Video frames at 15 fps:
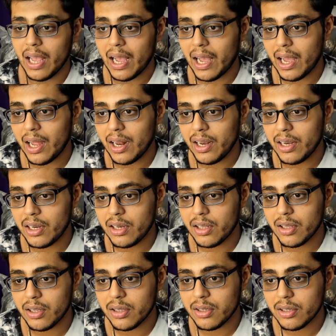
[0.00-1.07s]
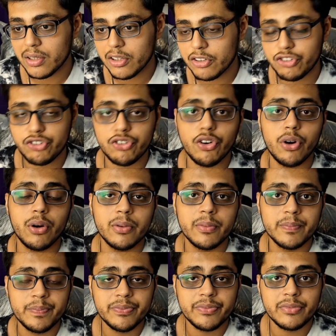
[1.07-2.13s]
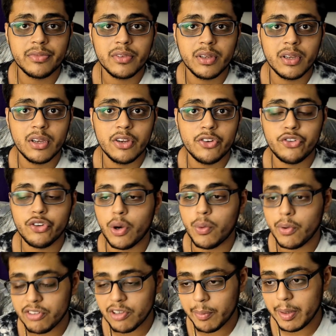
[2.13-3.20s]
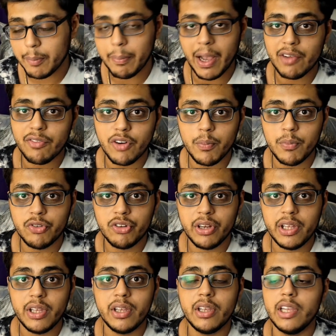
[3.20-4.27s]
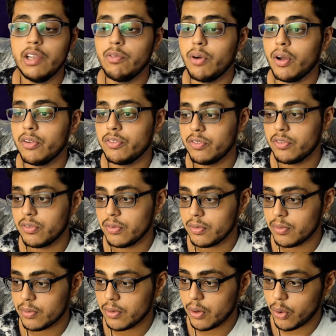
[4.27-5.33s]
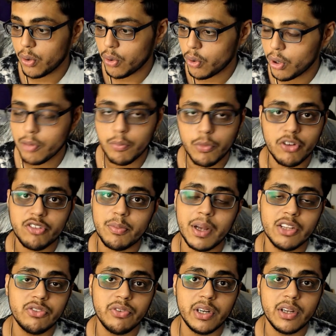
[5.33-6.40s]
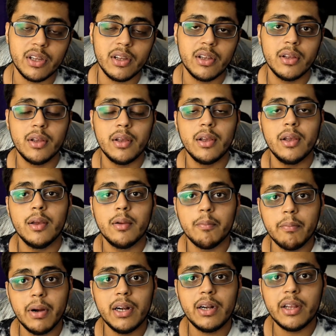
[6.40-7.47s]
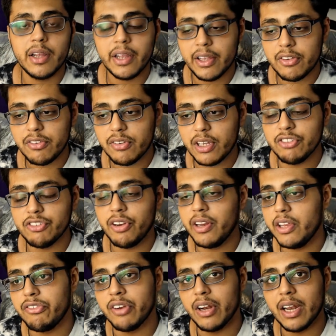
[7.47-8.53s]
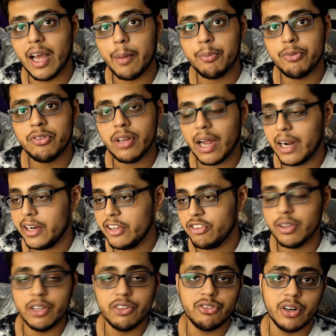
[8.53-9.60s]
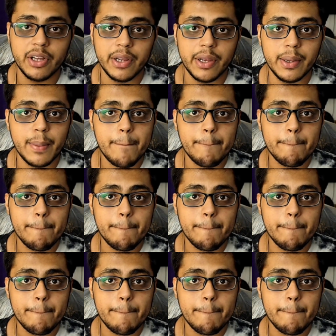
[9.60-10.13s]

And Shaw was coming back from injury. He was almost match fit, but his injury relapsed and he's injured again.